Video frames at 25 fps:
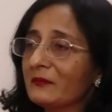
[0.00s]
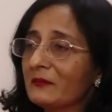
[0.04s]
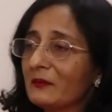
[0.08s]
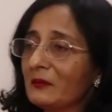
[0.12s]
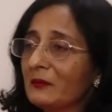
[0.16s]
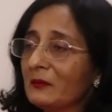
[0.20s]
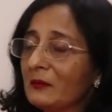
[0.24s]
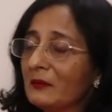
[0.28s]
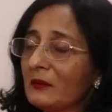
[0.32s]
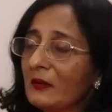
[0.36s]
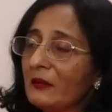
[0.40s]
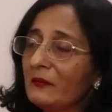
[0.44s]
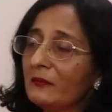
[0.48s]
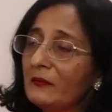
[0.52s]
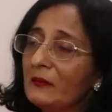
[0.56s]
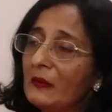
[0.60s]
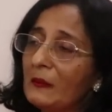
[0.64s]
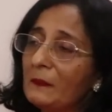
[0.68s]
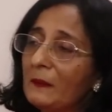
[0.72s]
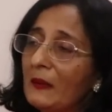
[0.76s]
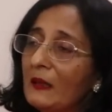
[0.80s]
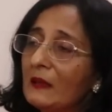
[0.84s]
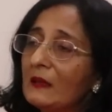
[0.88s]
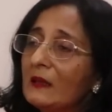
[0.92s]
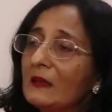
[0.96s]
So if
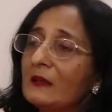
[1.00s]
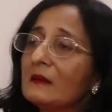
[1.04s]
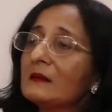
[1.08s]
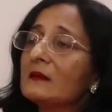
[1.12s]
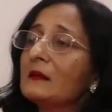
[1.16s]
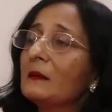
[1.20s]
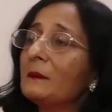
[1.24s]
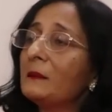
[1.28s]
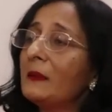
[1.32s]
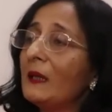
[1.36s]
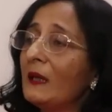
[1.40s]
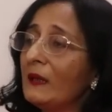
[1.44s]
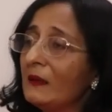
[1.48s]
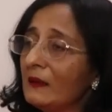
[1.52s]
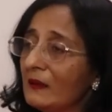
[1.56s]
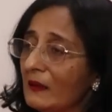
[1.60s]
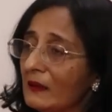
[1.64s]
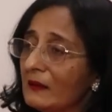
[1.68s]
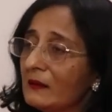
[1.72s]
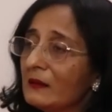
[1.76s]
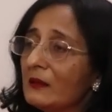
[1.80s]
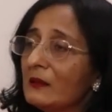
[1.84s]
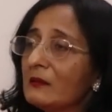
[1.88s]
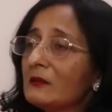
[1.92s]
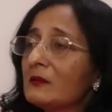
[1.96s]
Nepal can supply
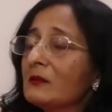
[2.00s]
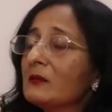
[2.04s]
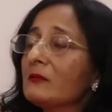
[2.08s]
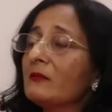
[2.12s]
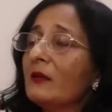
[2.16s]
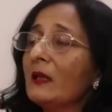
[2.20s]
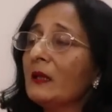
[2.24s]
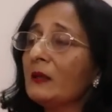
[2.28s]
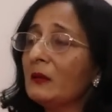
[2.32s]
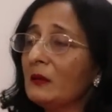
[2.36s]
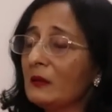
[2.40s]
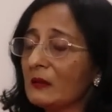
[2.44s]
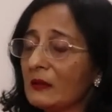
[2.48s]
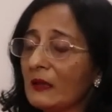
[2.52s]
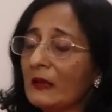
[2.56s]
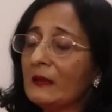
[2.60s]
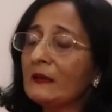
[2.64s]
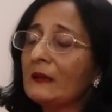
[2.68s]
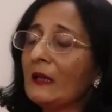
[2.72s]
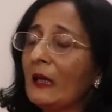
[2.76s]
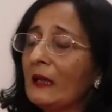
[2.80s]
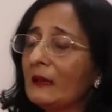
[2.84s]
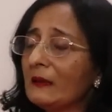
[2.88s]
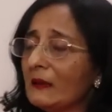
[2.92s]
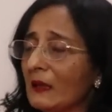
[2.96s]
9,000, why not?
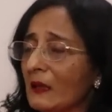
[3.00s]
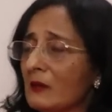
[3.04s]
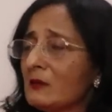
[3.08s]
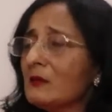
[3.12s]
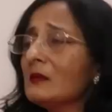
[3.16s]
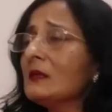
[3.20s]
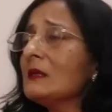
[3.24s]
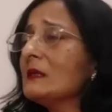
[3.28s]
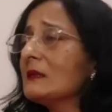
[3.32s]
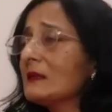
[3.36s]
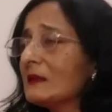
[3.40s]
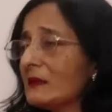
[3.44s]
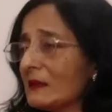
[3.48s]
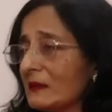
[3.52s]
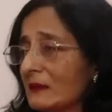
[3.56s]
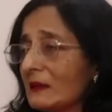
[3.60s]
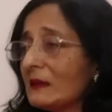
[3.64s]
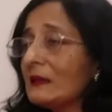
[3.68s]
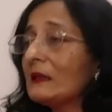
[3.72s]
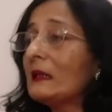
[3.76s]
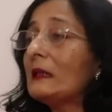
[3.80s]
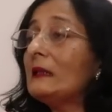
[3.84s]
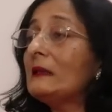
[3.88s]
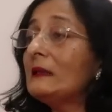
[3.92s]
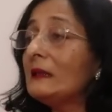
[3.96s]
And 9,000 is just
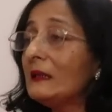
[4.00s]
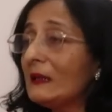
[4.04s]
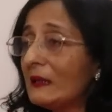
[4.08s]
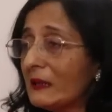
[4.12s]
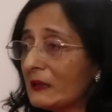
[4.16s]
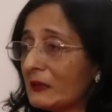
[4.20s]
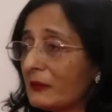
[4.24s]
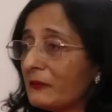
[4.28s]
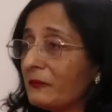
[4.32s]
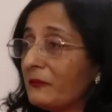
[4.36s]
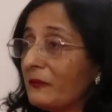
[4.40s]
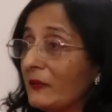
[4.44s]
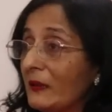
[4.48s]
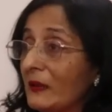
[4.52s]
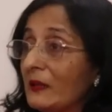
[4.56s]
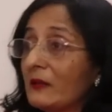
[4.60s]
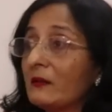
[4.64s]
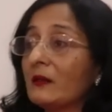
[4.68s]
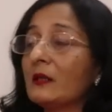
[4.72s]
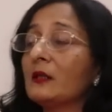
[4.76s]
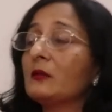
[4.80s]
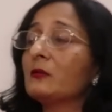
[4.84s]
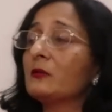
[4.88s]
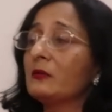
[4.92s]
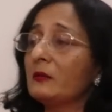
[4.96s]
an indicative
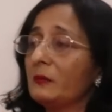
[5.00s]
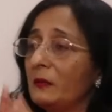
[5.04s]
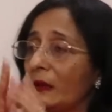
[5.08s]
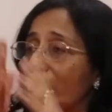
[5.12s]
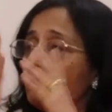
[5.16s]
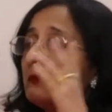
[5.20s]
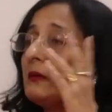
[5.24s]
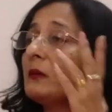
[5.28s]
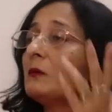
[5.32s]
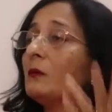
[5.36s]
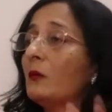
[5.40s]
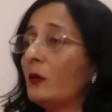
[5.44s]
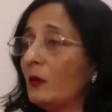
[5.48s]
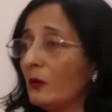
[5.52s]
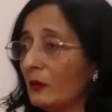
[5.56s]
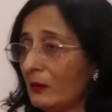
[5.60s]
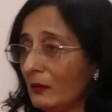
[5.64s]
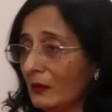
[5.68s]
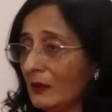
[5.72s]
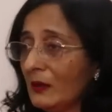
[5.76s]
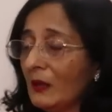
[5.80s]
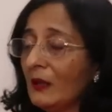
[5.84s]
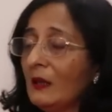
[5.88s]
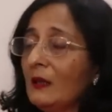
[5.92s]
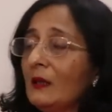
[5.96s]
figure. It could be even
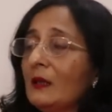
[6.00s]
more.